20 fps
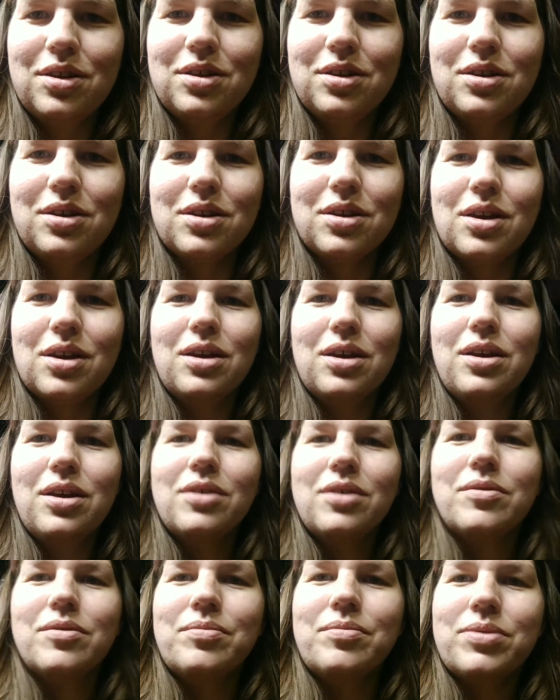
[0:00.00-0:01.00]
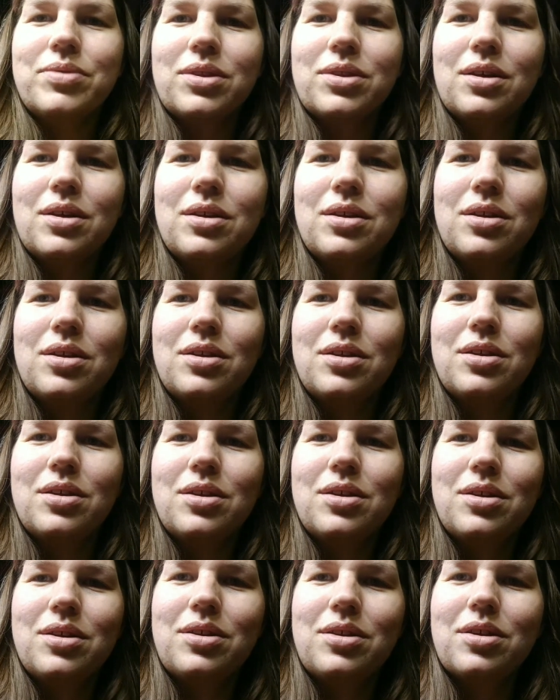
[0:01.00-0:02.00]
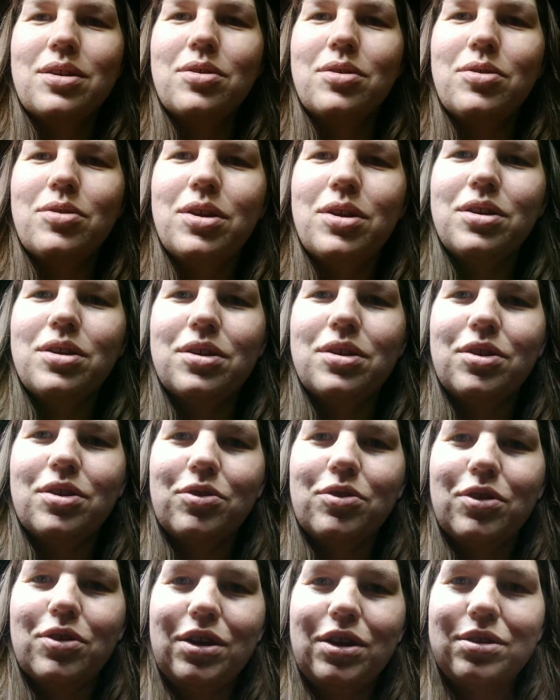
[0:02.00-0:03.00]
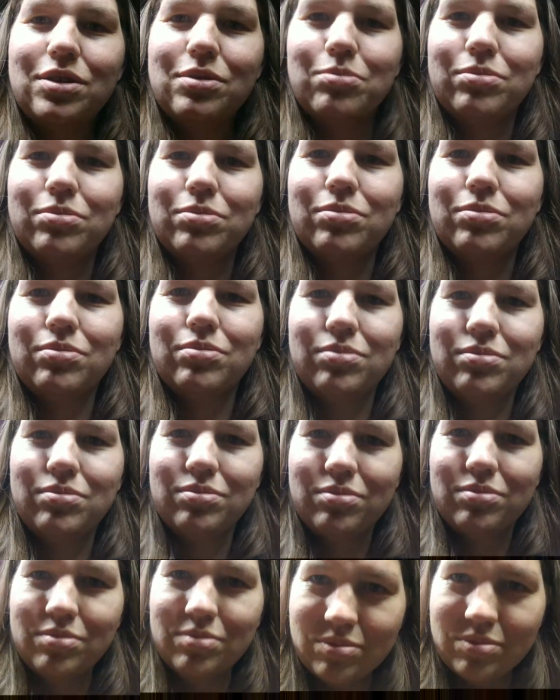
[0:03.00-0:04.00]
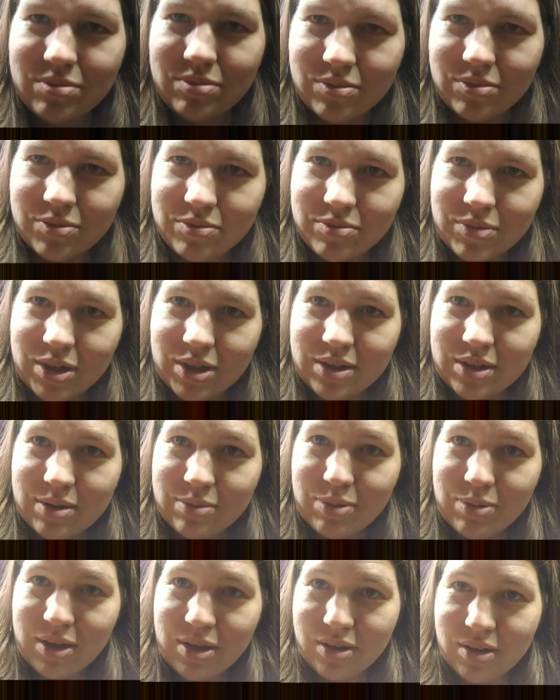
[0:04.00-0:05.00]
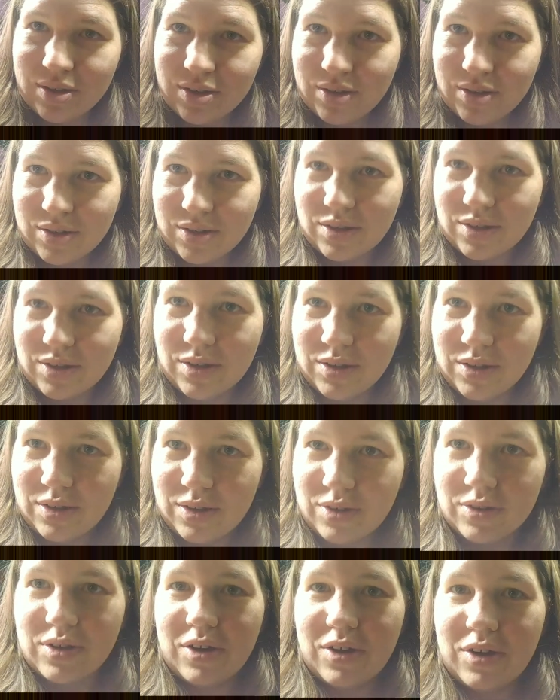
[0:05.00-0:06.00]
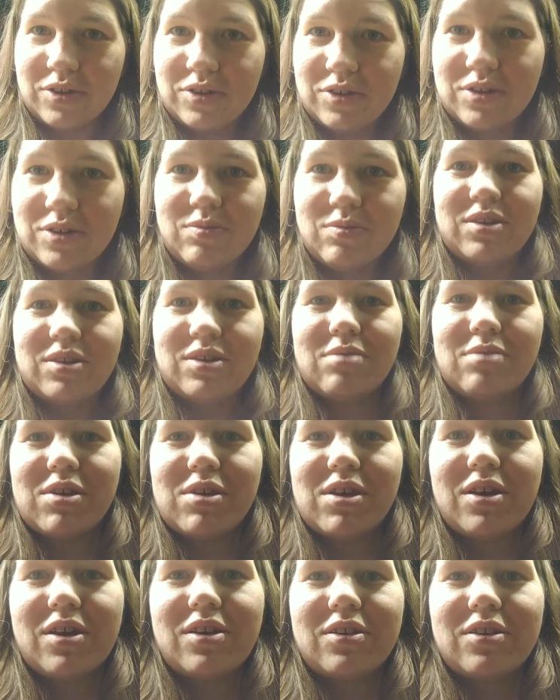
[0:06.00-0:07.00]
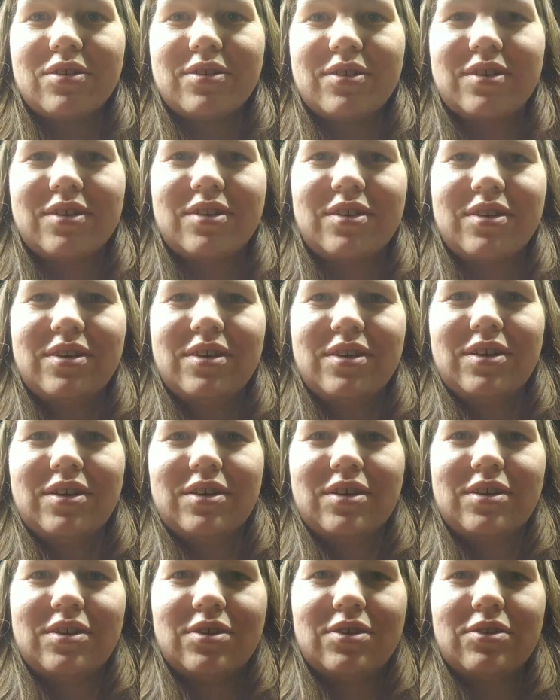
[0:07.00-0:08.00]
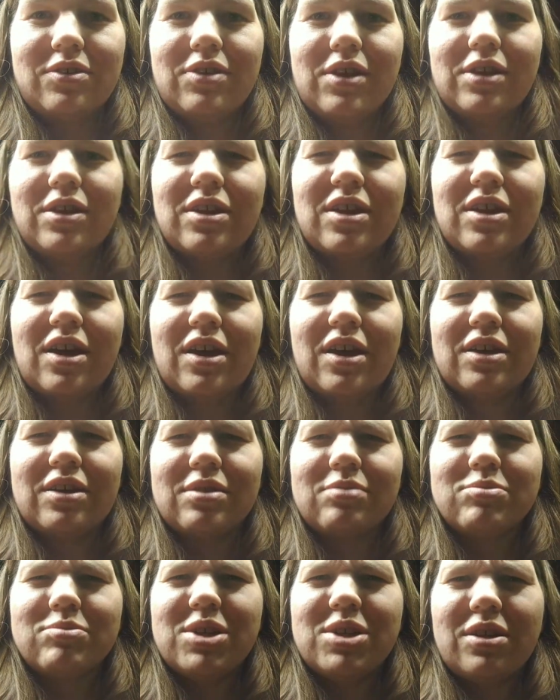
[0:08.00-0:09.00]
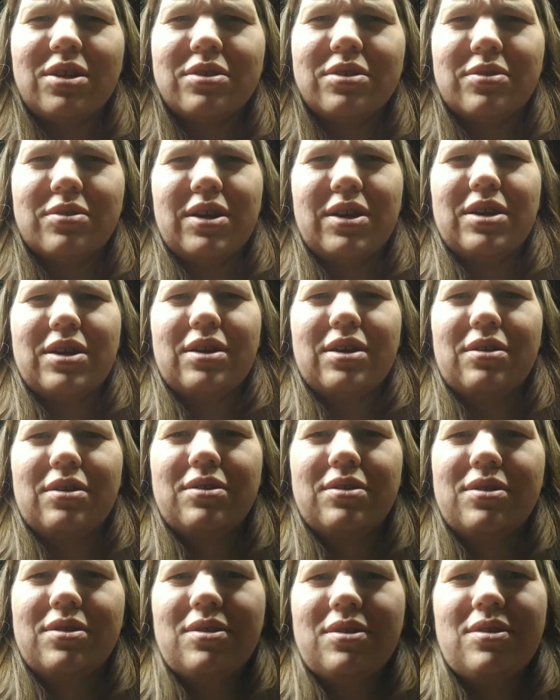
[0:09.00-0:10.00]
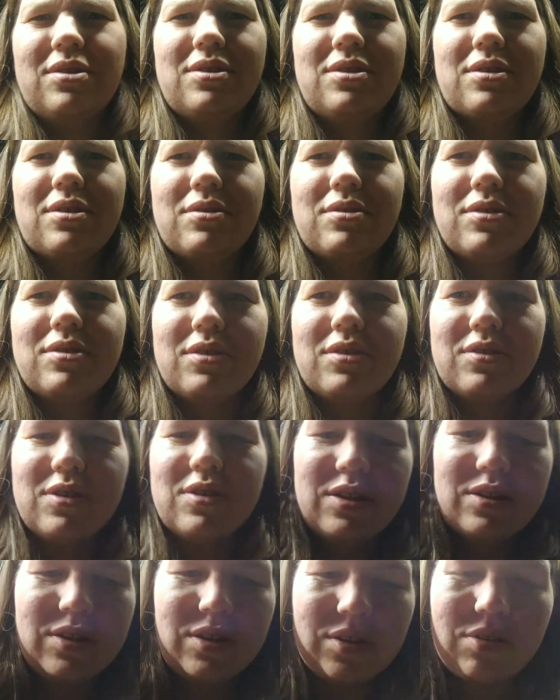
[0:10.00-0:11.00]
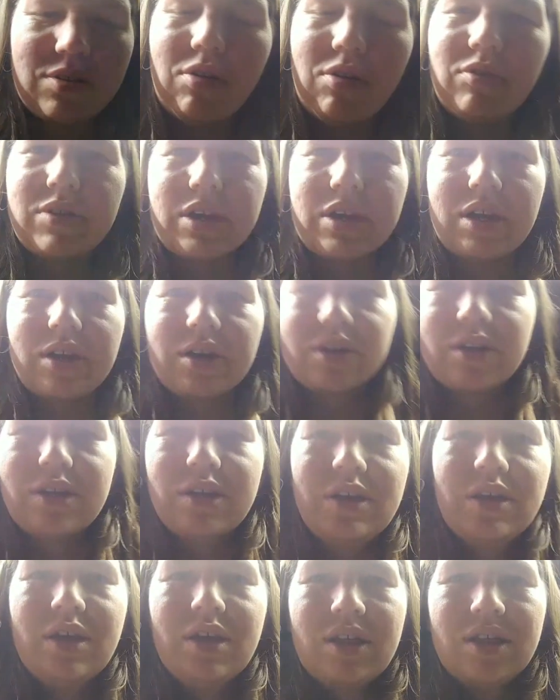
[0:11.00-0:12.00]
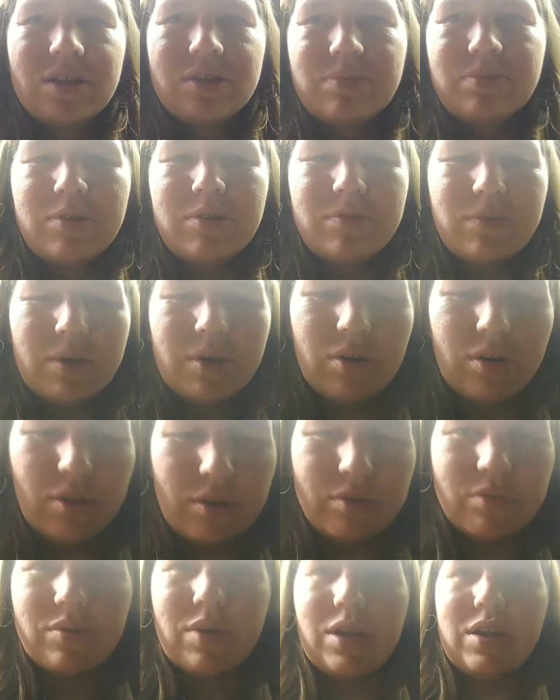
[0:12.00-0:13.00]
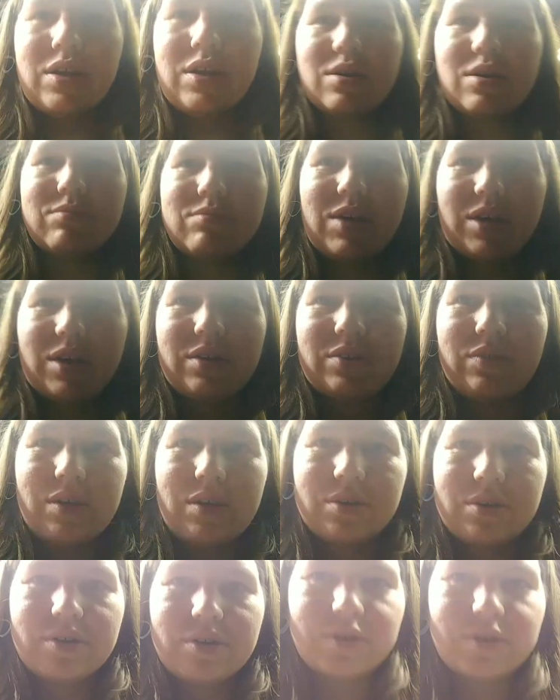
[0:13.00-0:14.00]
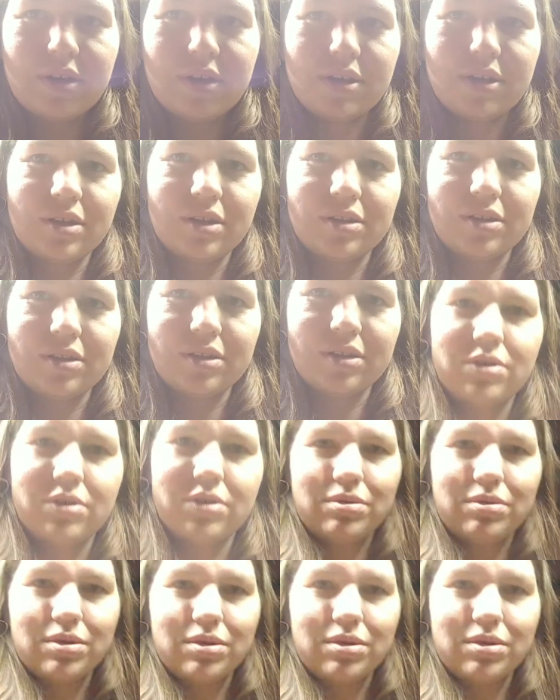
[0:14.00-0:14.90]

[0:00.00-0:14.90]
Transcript: Okay. 61 degrees in Mississippi. Oh, coast. Mississippi coast. Ooh, that's nice. I'm jealous right now. 61 degrees. It's cold here. It's supposed to be cold and rainy come next week. Oh, God, that's horrible light.